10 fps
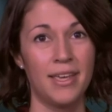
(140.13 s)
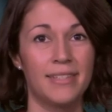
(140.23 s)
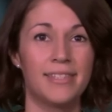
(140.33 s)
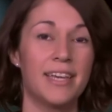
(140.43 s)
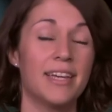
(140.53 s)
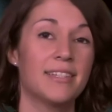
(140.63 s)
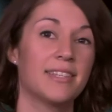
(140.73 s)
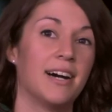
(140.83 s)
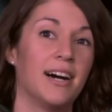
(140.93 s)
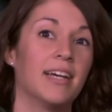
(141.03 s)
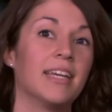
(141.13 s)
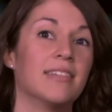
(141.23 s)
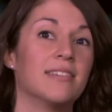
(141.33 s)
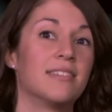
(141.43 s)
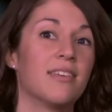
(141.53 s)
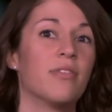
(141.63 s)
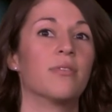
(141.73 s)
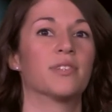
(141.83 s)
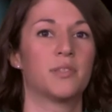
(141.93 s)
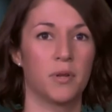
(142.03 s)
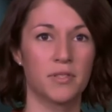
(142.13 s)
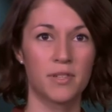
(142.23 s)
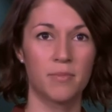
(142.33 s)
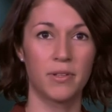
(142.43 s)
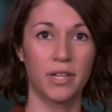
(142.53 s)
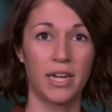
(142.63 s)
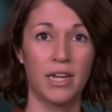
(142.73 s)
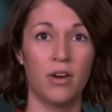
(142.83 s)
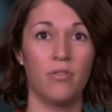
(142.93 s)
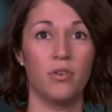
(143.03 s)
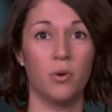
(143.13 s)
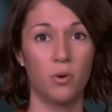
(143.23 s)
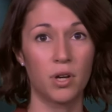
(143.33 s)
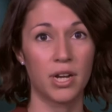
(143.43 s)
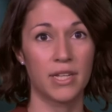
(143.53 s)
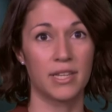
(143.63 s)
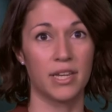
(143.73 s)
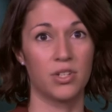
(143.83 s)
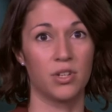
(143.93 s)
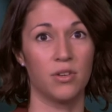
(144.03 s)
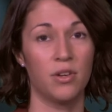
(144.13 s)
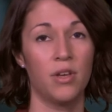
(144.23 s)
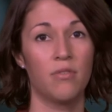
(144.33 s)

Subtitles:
CSR is the responsibility of an organisation